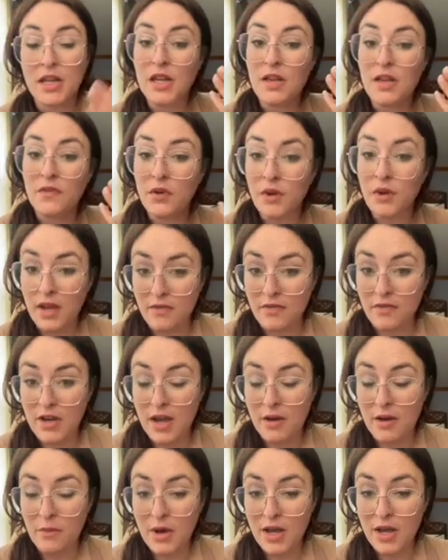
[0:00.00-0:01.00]
If you have
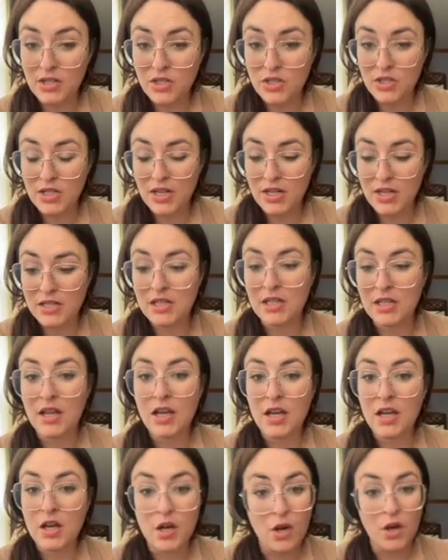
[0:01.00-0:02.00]
not watched it,
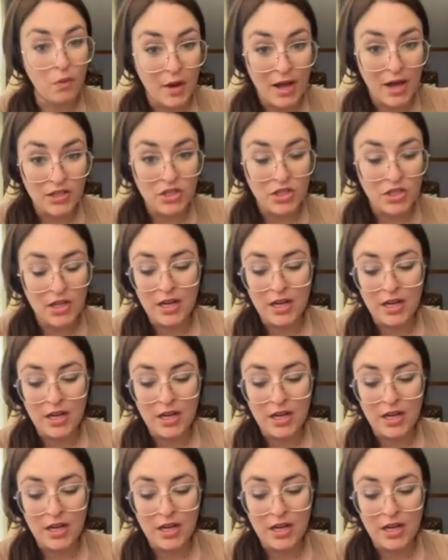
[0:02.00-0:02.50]
go watch it.